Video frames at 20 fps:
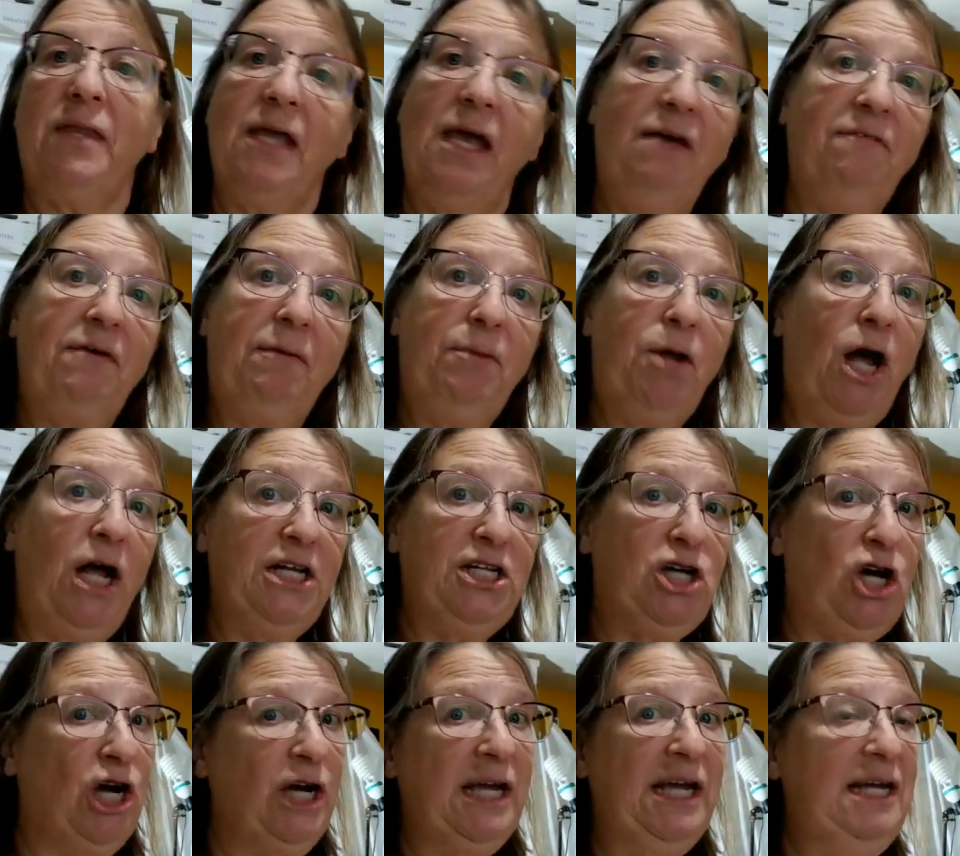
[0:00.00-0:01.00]
if I'm not
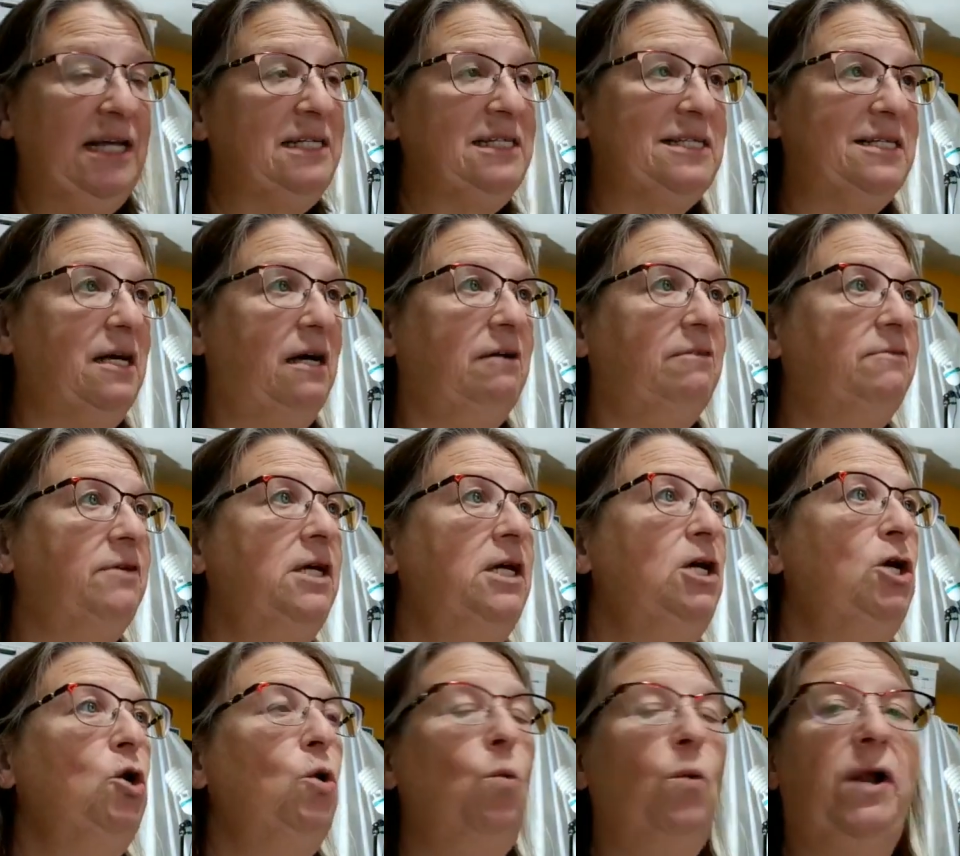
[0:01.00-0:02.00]
talking and stuff,
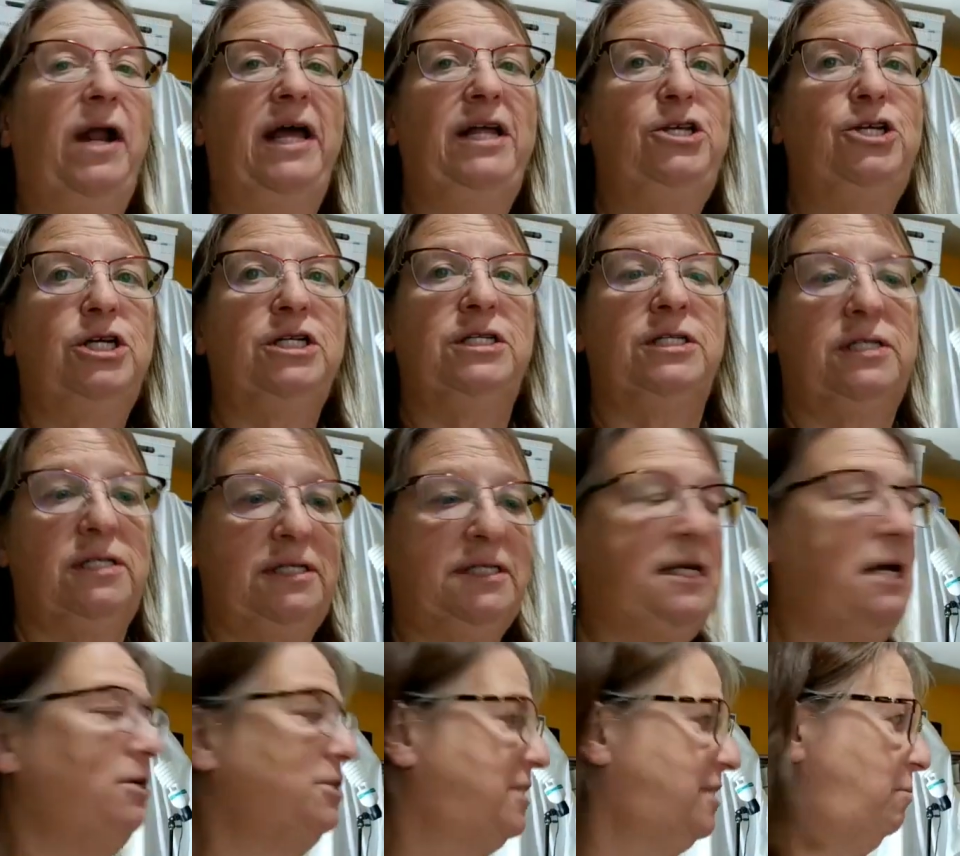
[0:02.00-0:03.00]
when I just
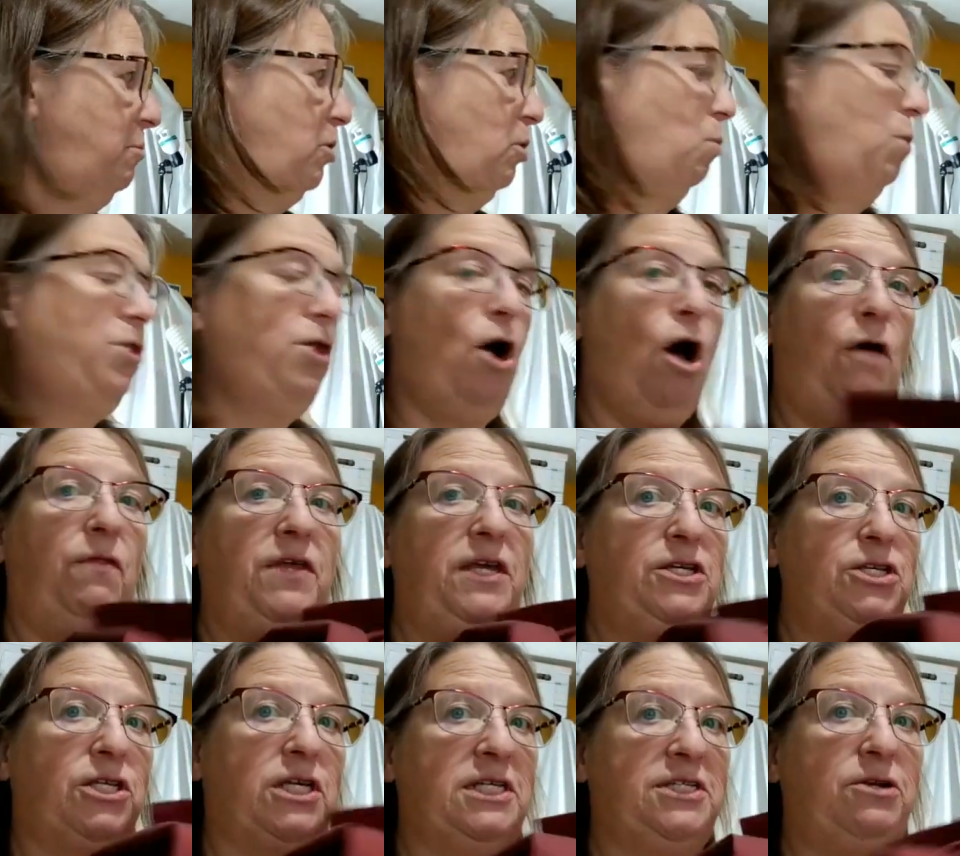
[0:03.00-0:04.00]
sell similar with all
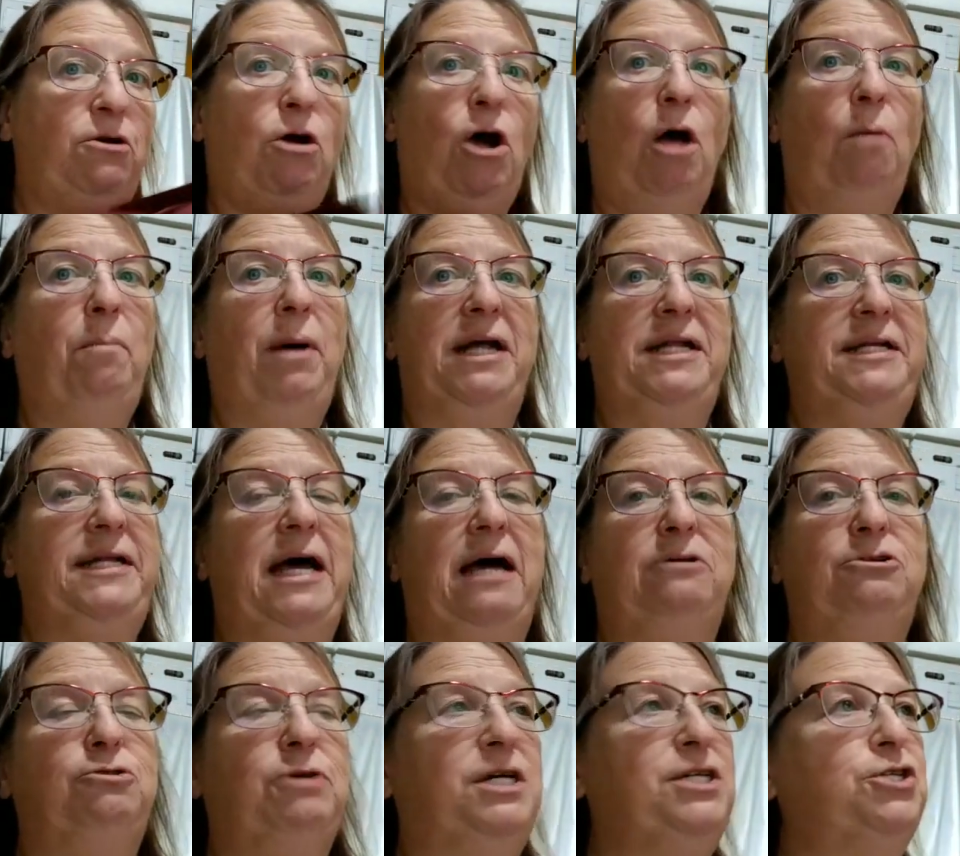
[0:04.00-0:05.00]
these, because they're all
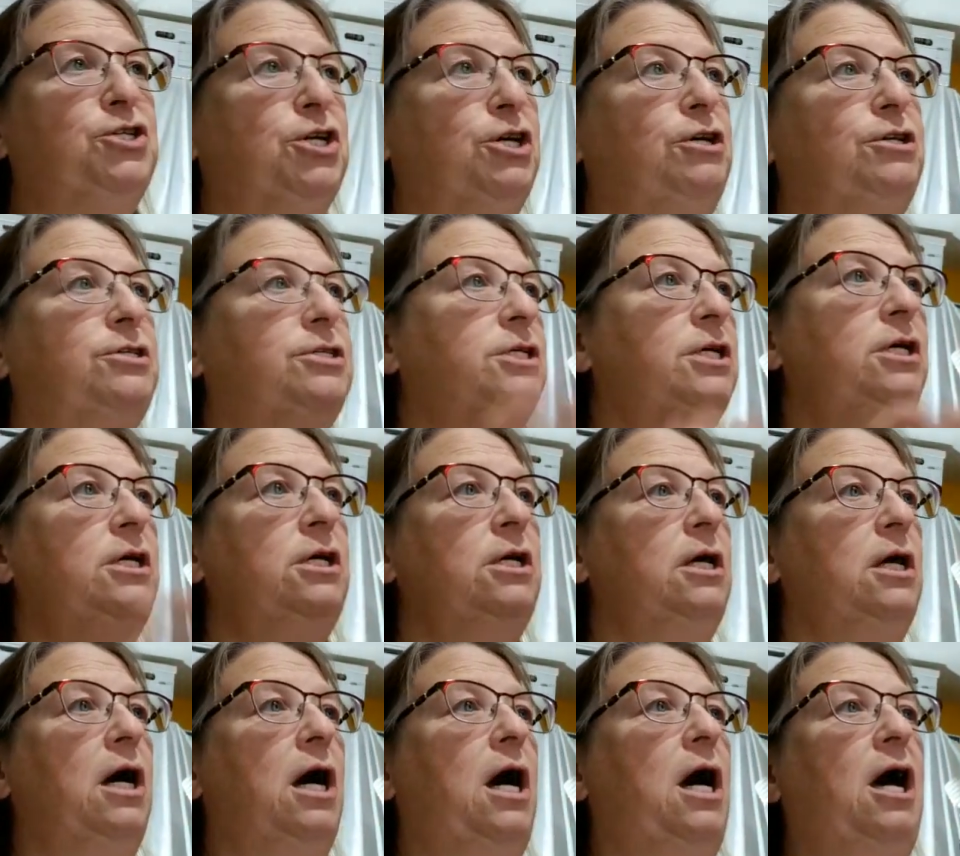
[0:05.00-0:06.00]
button-down dress shirts,
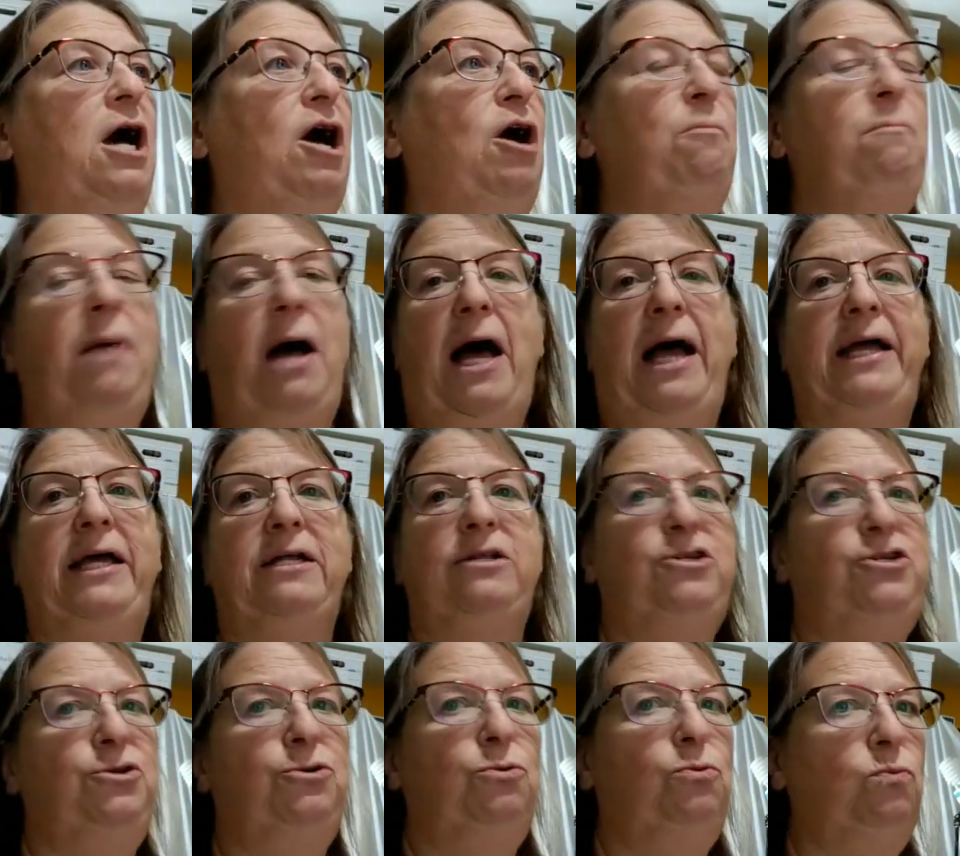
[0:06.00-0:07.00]
I can
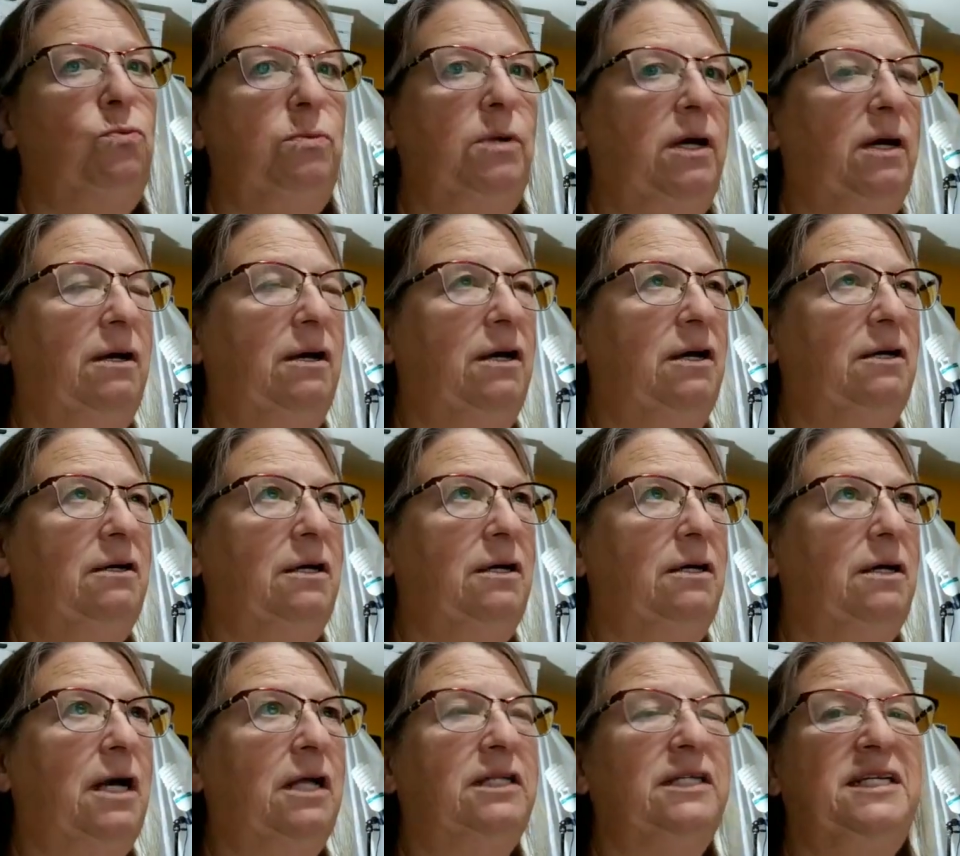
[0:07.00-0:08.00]
do
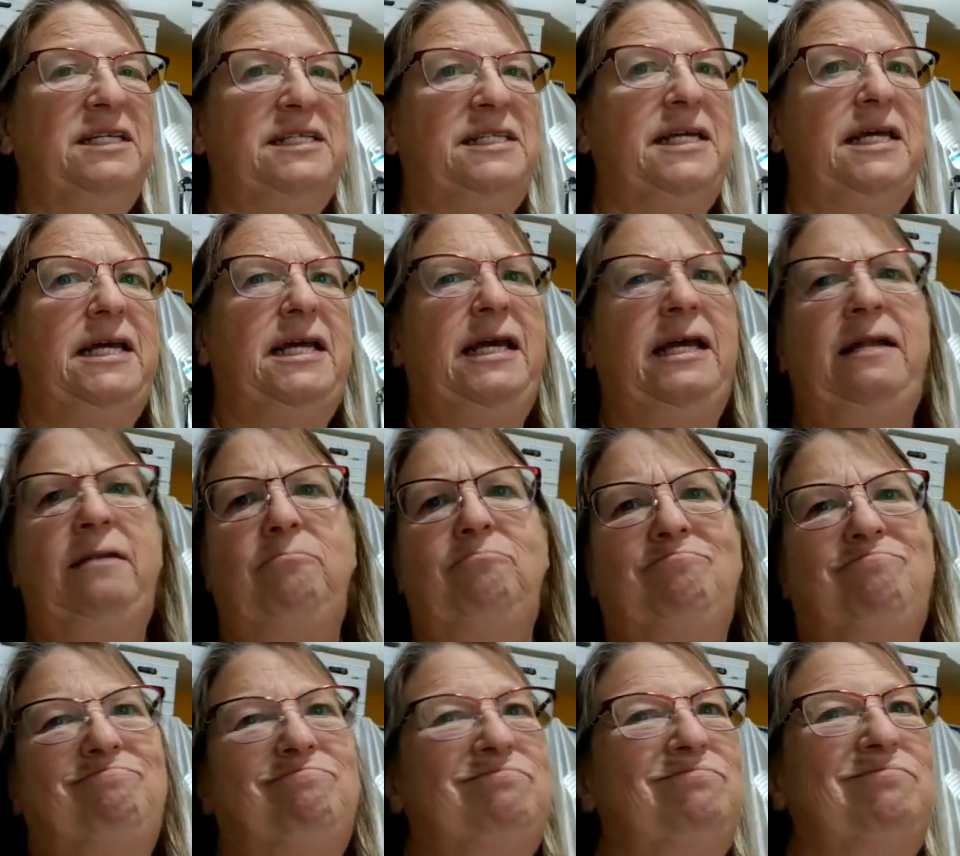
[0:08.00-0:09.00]
a listing
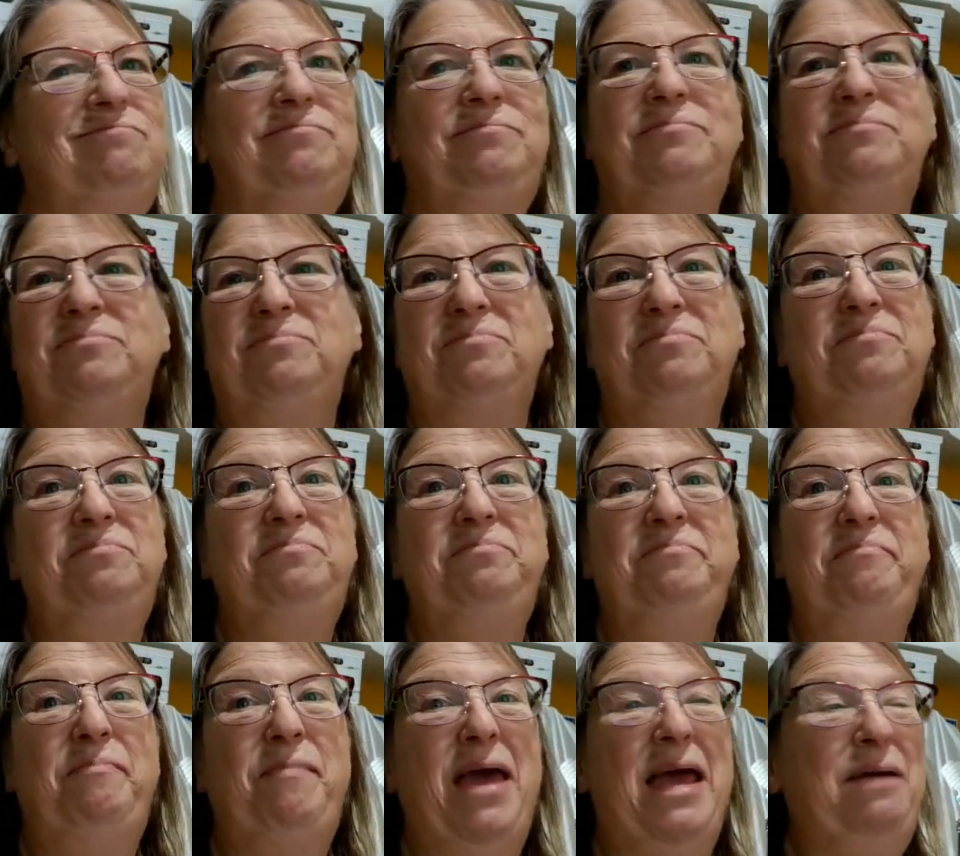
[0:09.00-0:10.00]
in
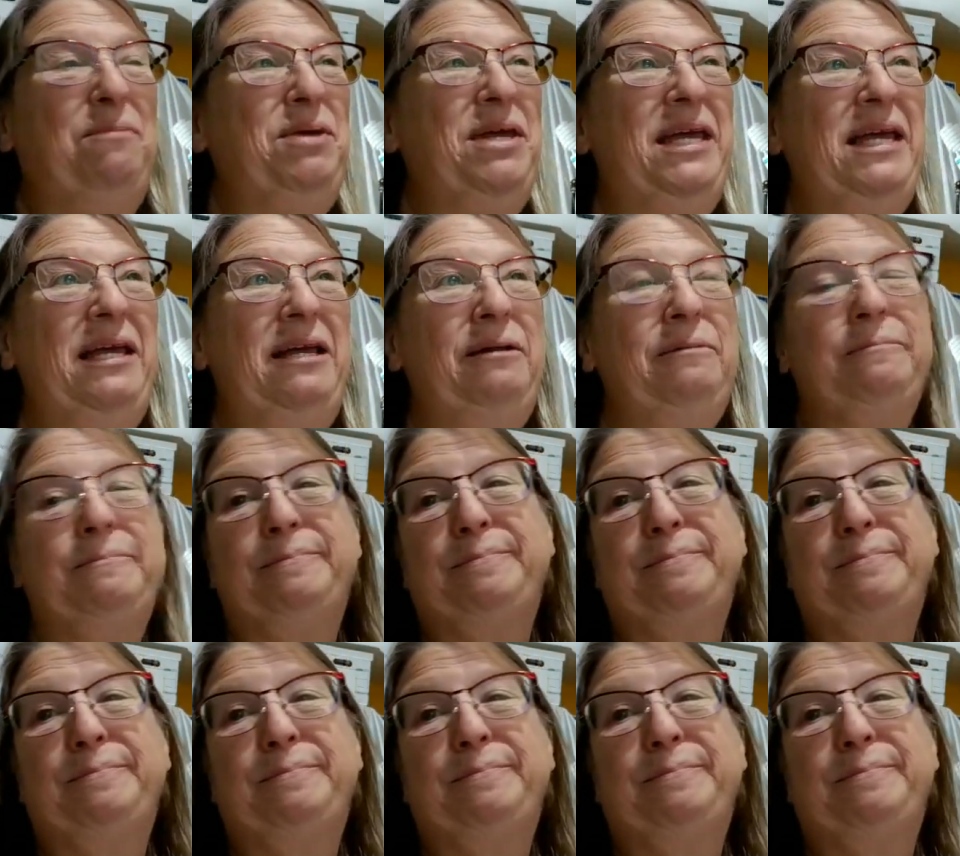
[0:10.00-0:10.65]
maybe